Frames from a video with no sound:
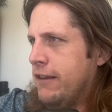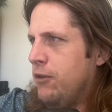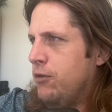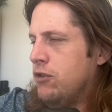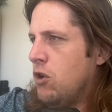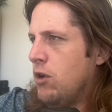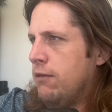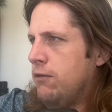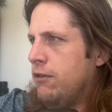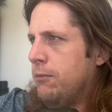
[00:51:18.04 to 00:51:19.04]
would totally flew
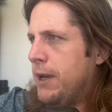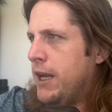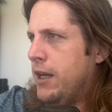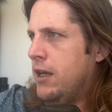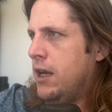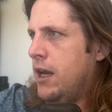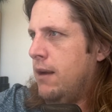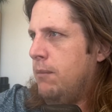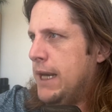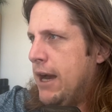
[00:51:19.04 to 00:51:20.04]
over my head. But
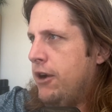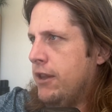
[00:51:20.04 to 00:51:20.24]
now I think I